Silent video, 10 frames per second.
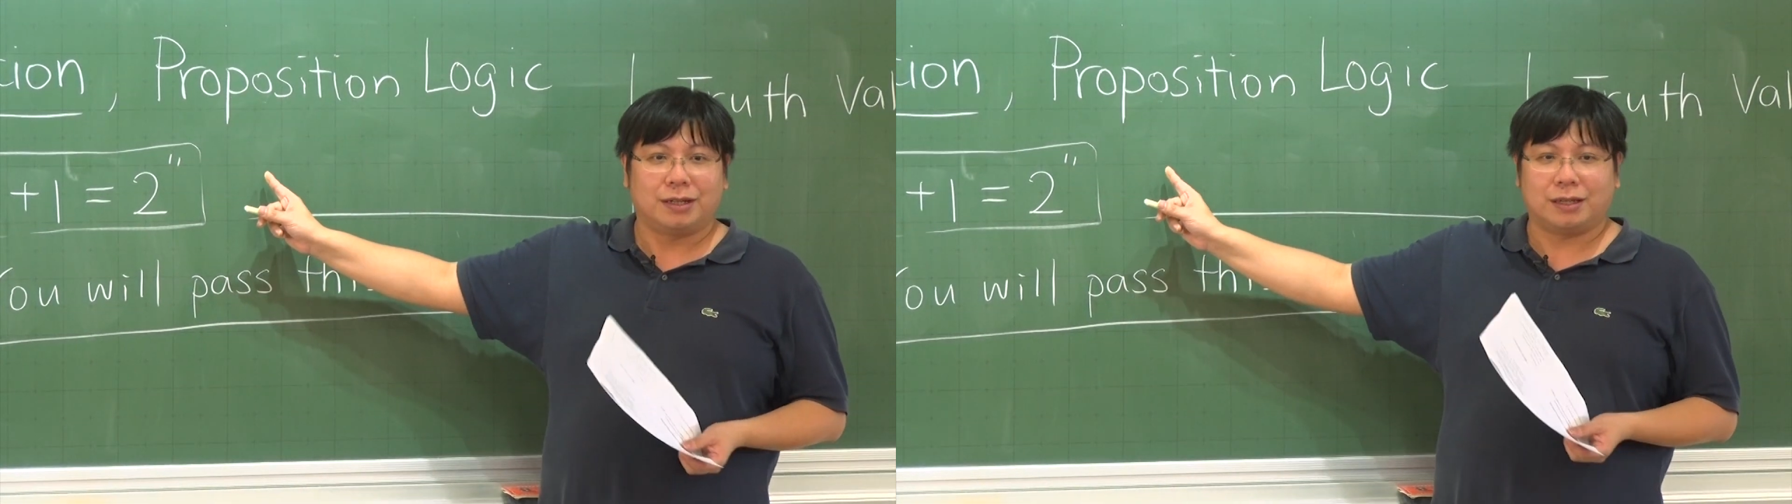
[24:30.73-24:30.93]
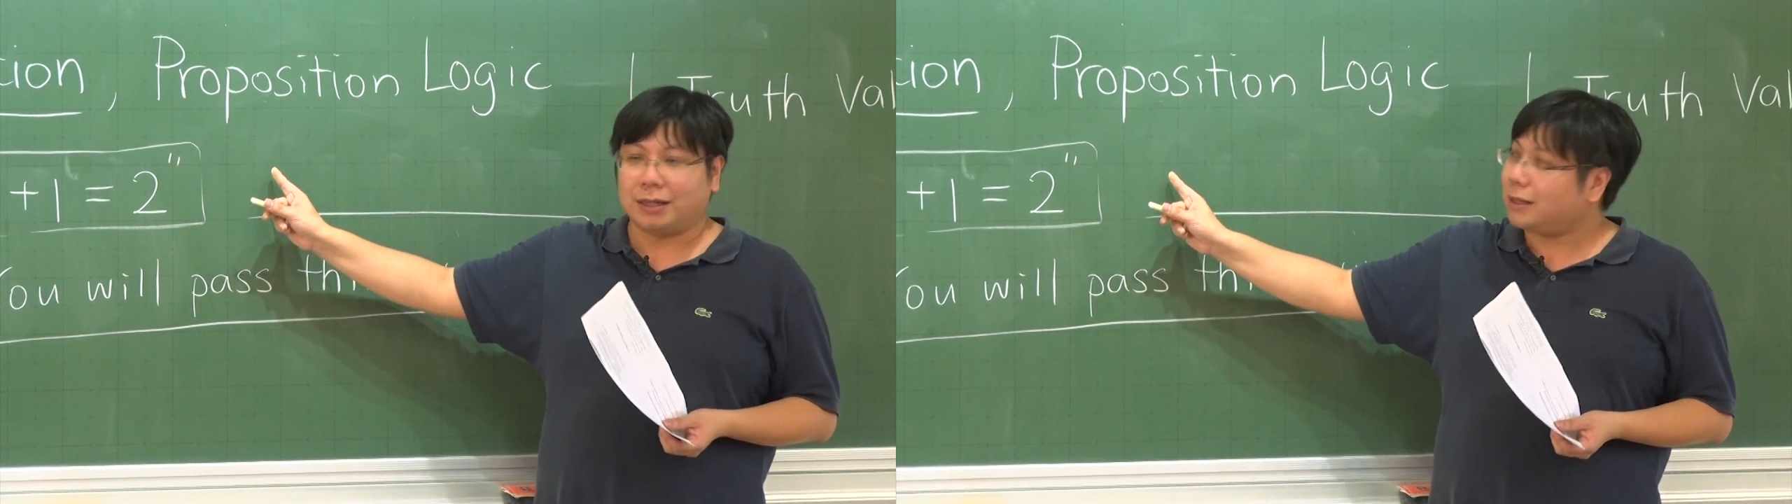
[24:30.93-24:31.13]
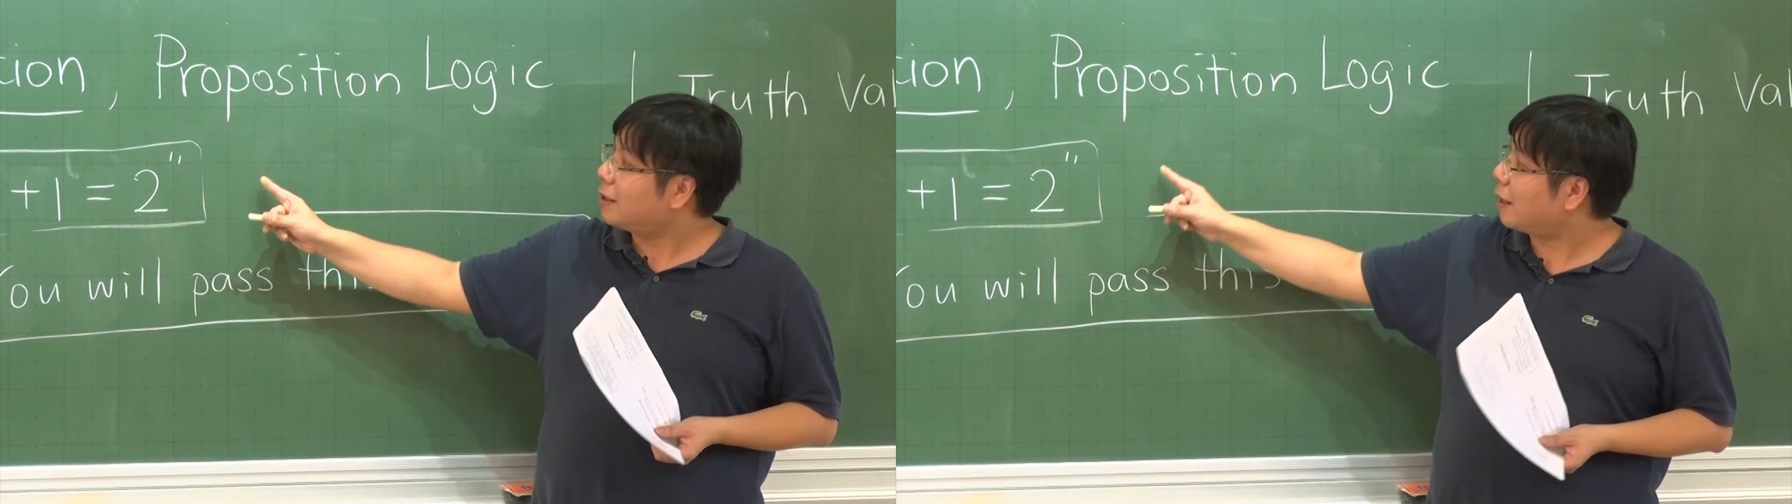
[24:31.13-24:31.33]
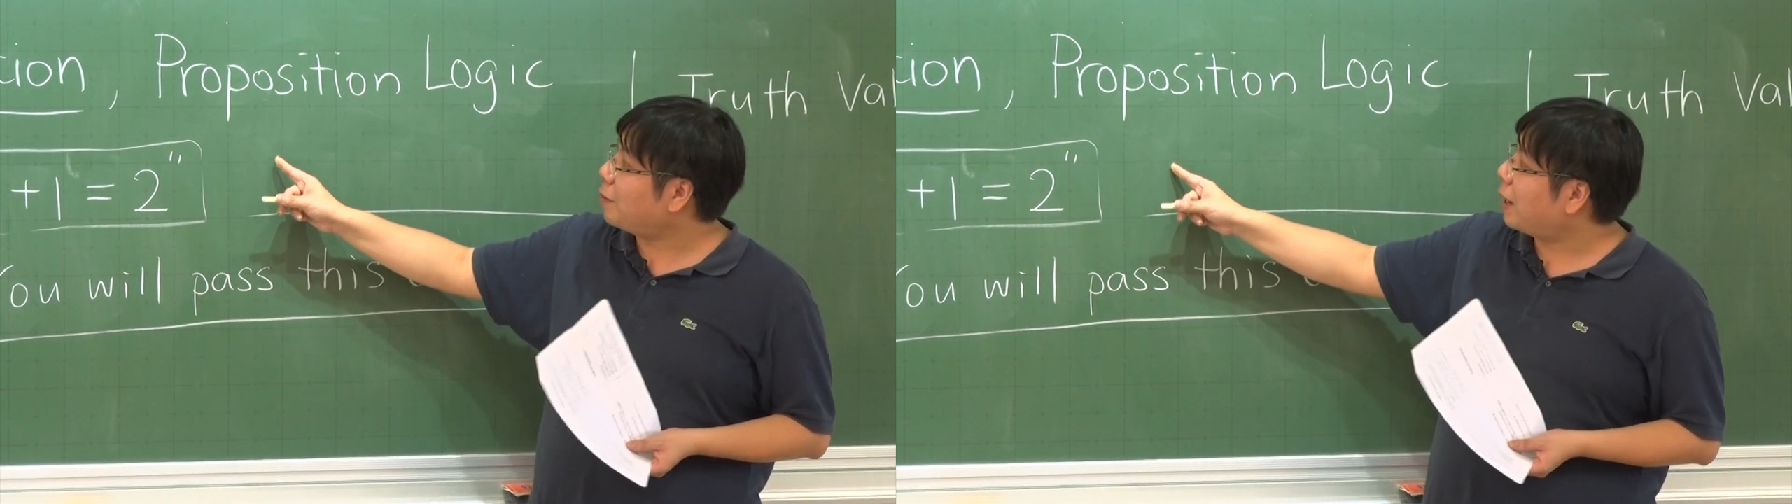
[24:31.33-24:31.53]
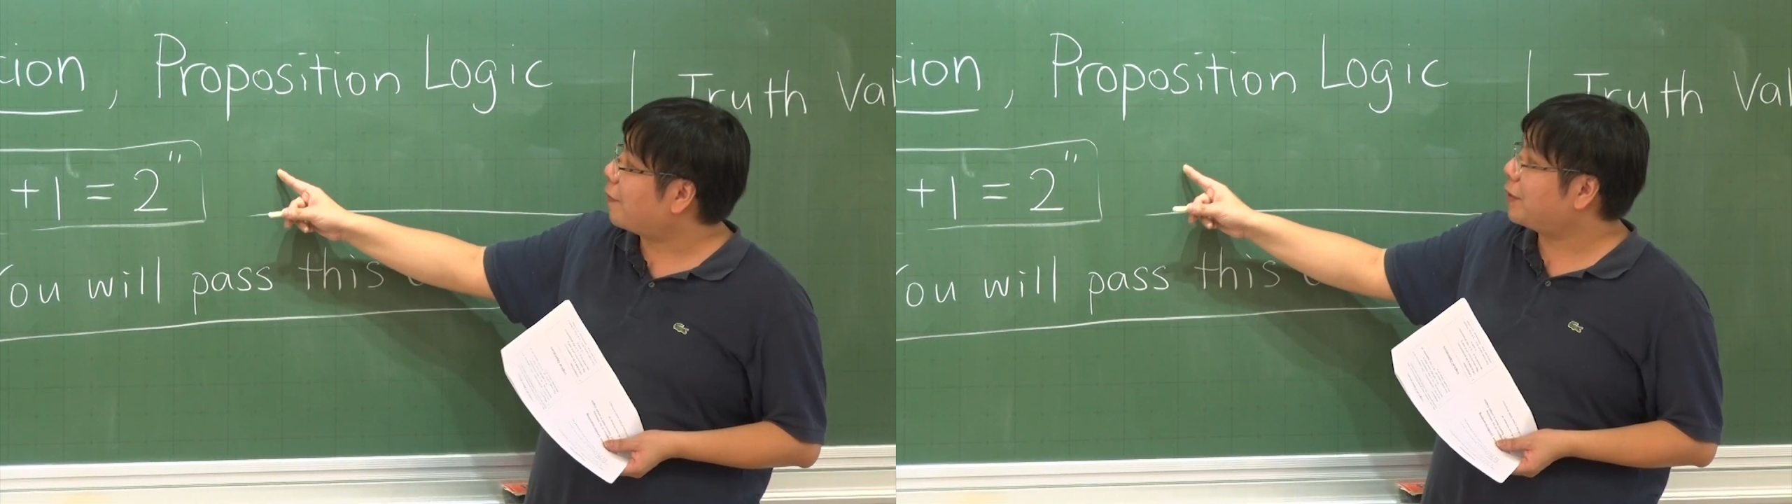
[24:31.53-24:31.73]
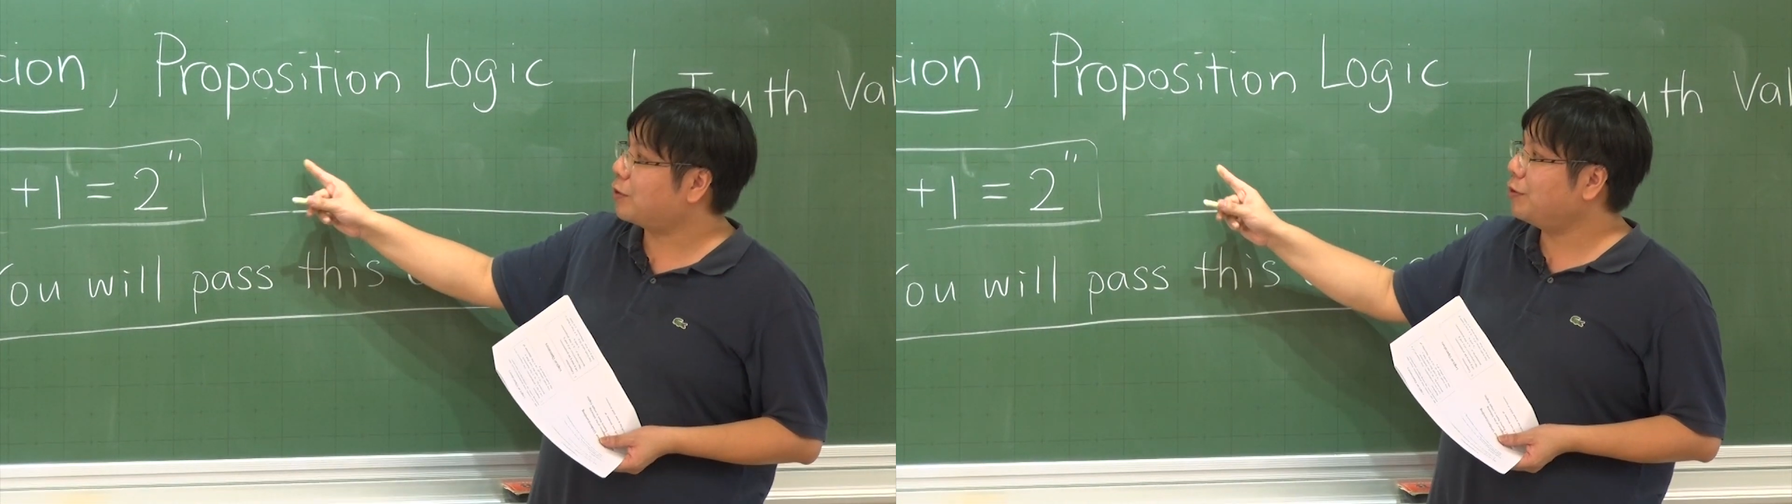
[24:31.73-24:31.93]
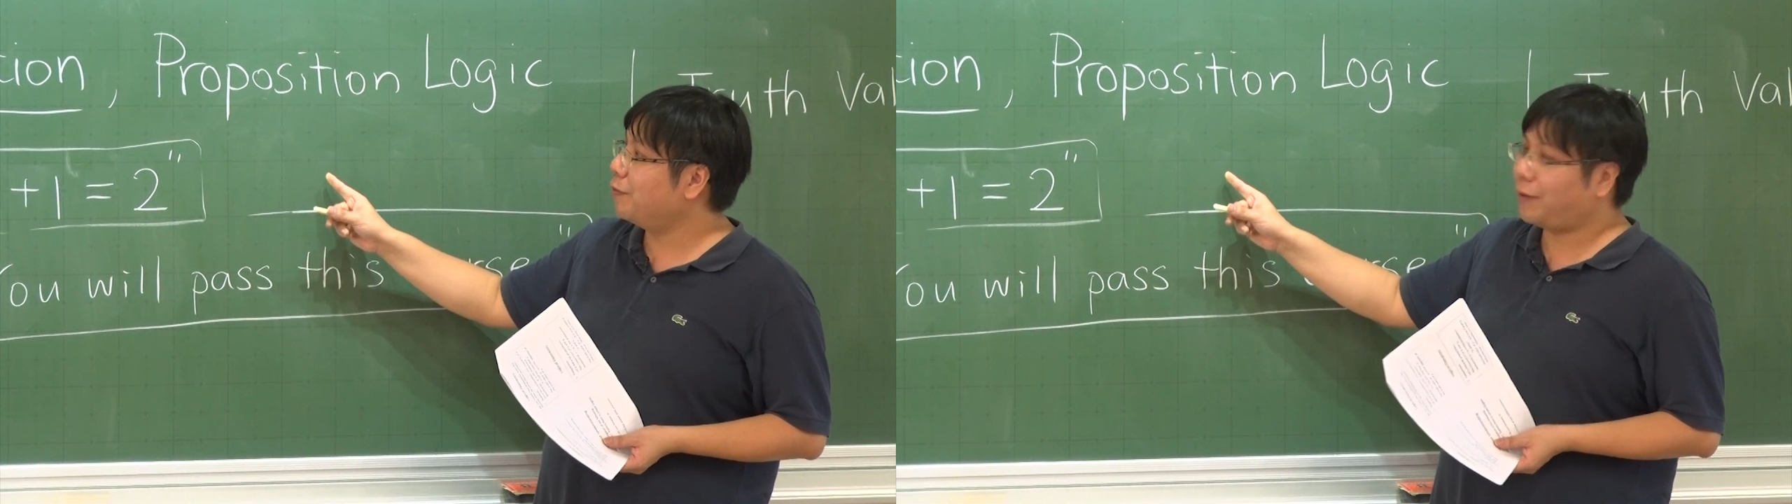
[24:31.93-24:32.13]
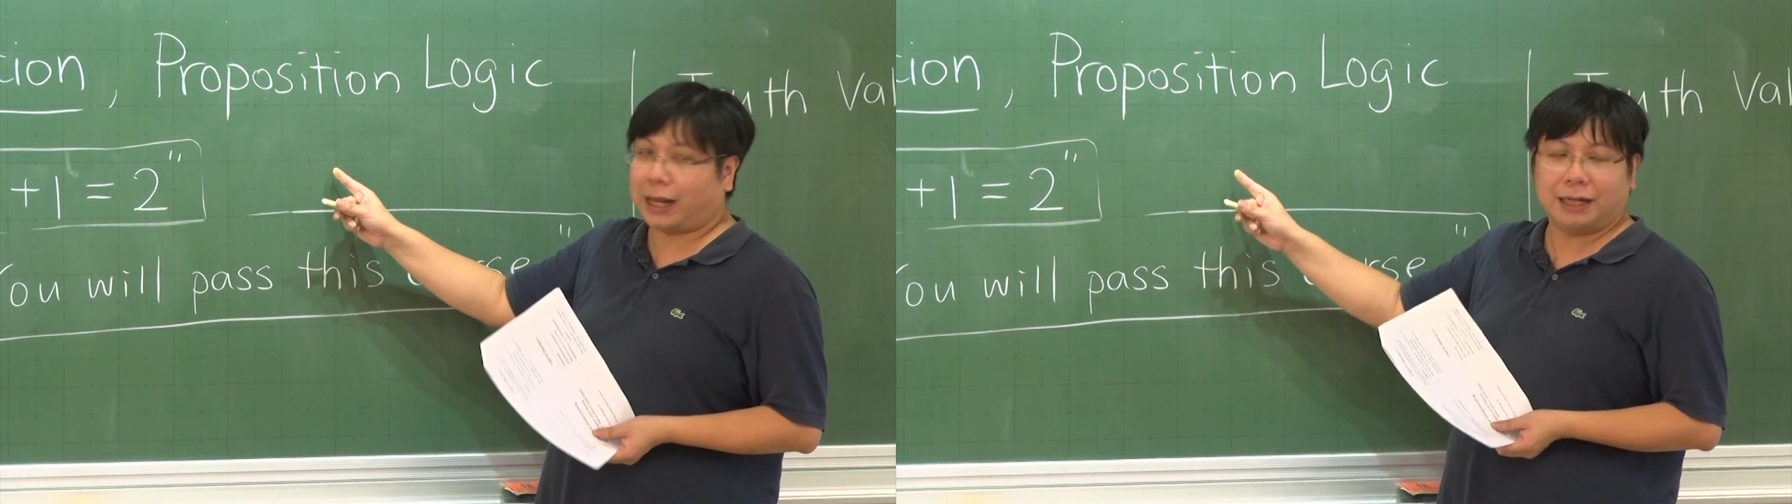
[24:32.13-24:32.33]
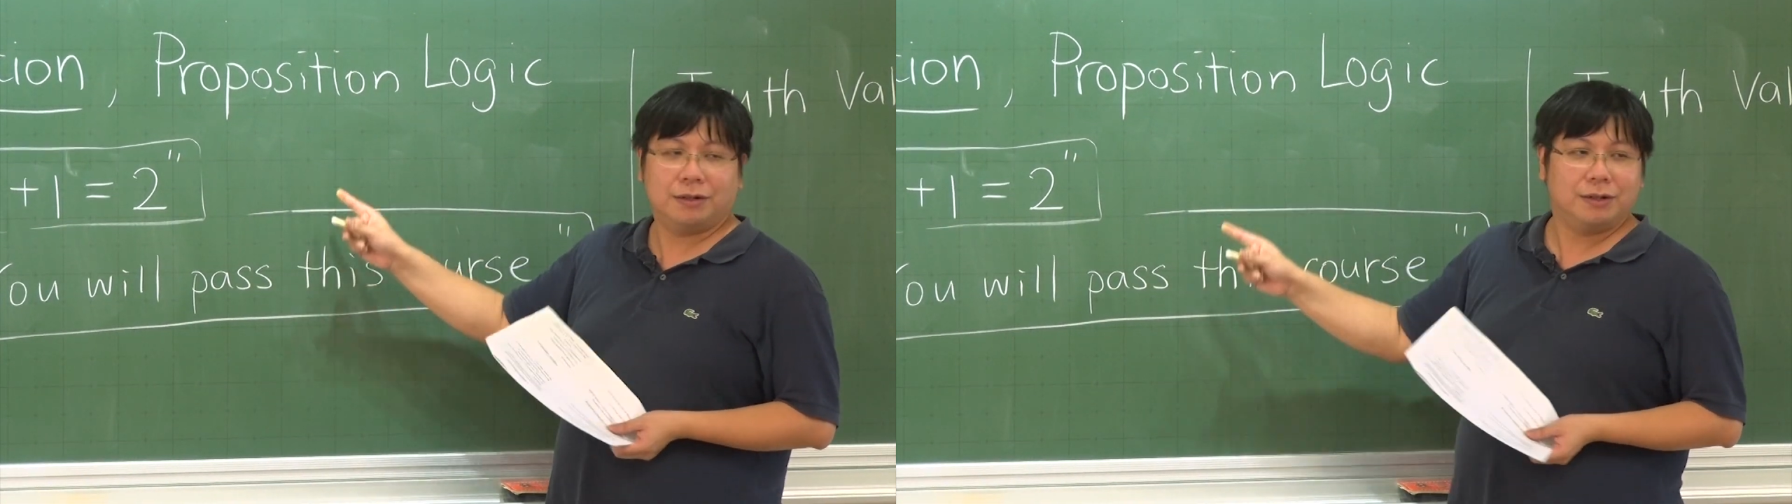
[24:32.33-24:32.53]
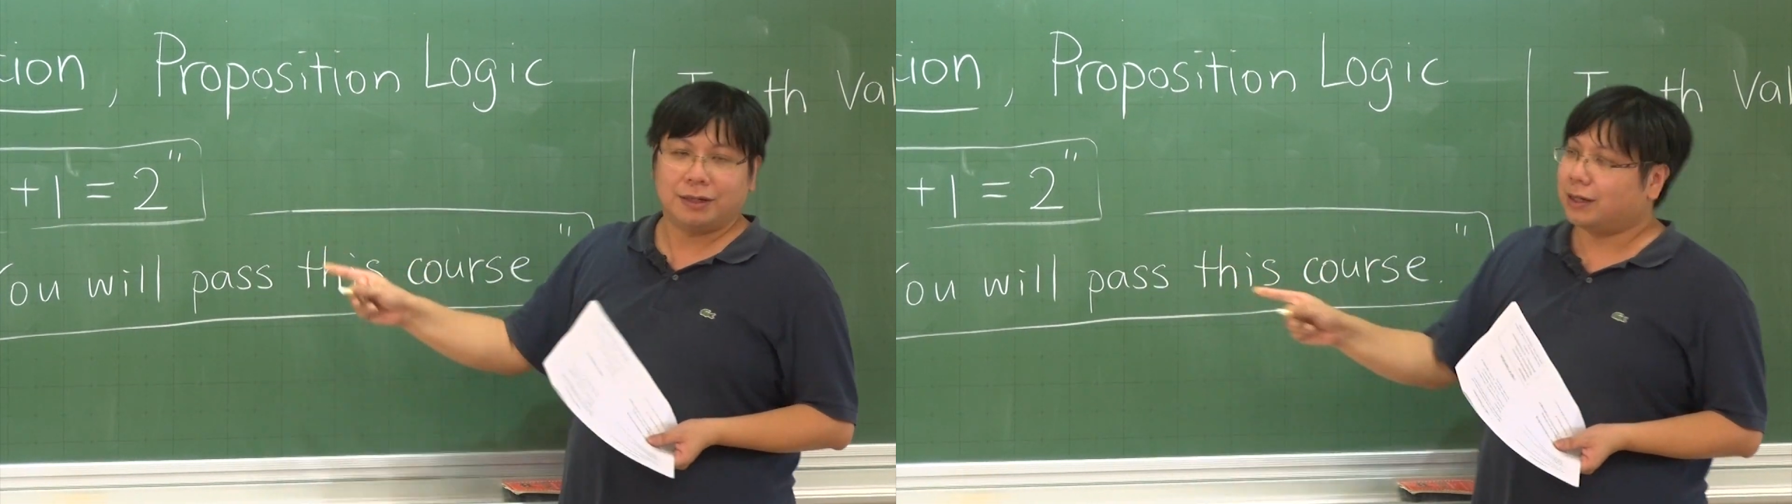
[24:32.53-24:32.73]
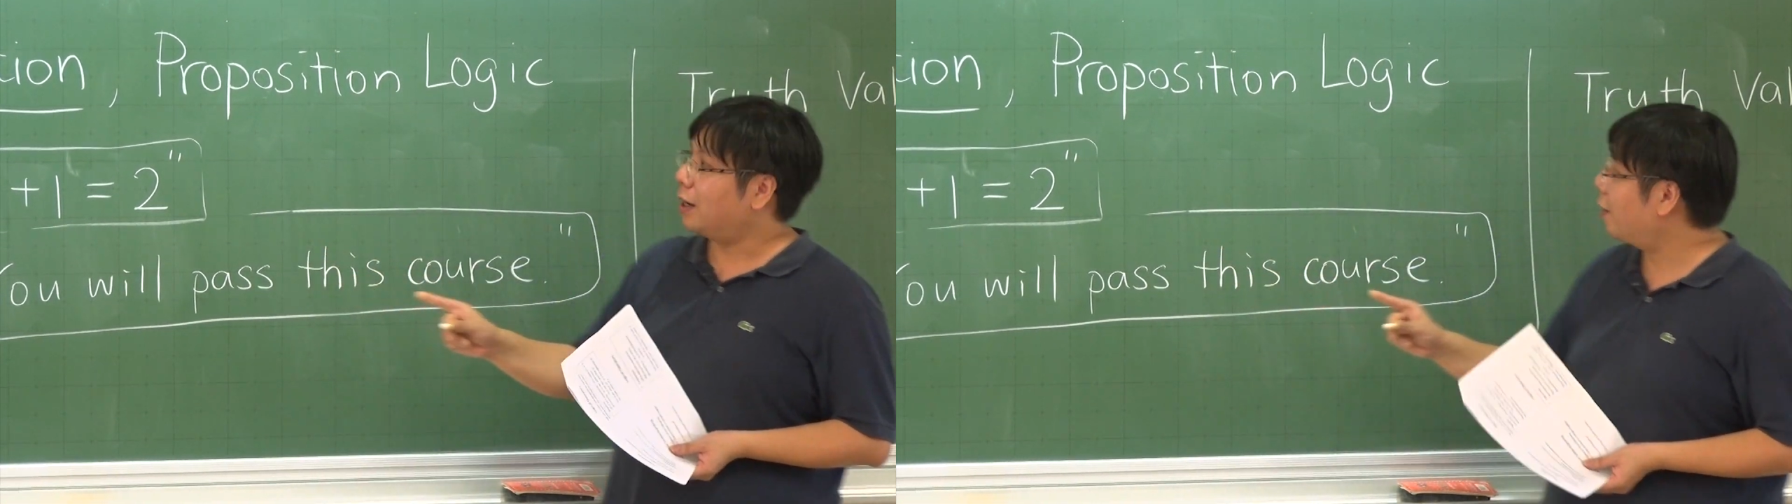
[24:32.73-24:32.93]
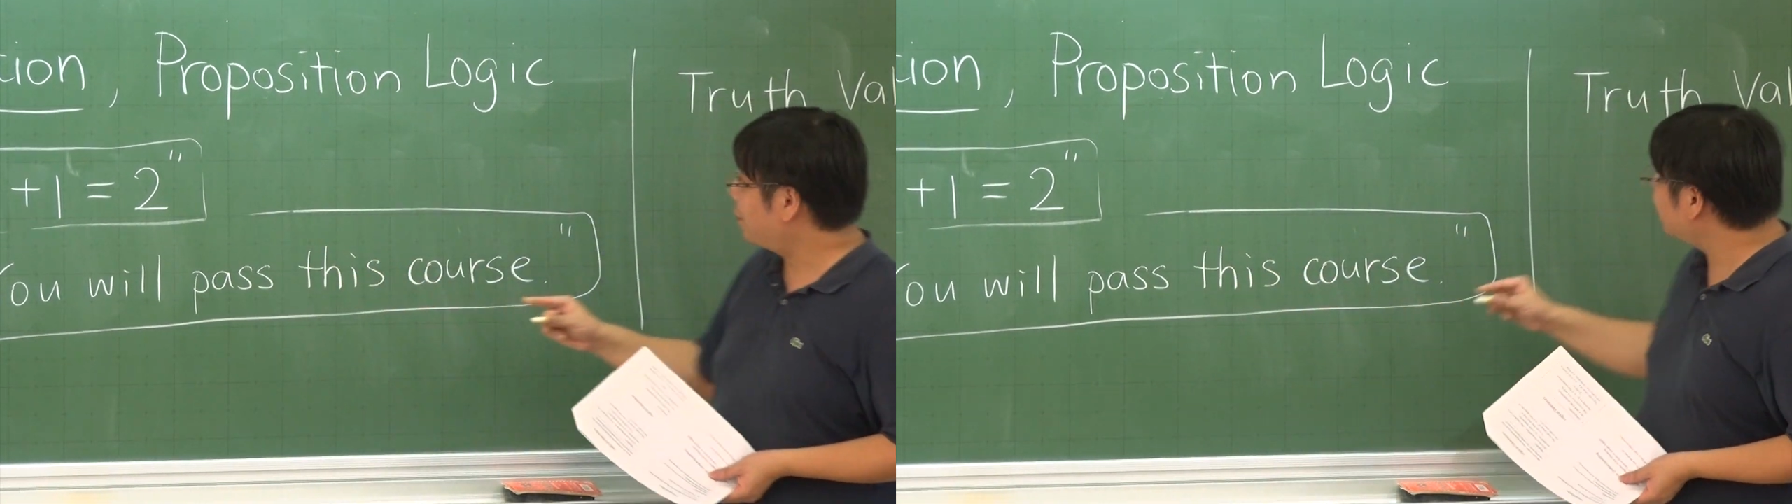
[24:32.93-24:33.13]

then we have the truth value of